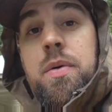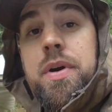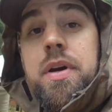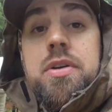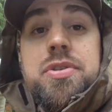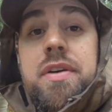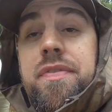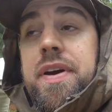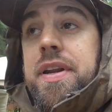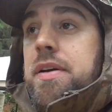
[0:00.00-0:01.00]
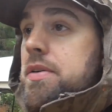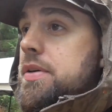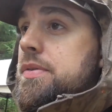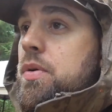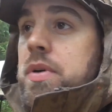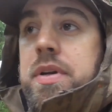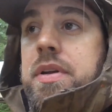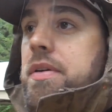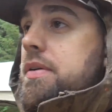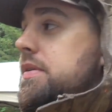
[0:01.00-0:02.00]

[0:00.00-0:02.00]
We're going to go try and find elk, or a deer,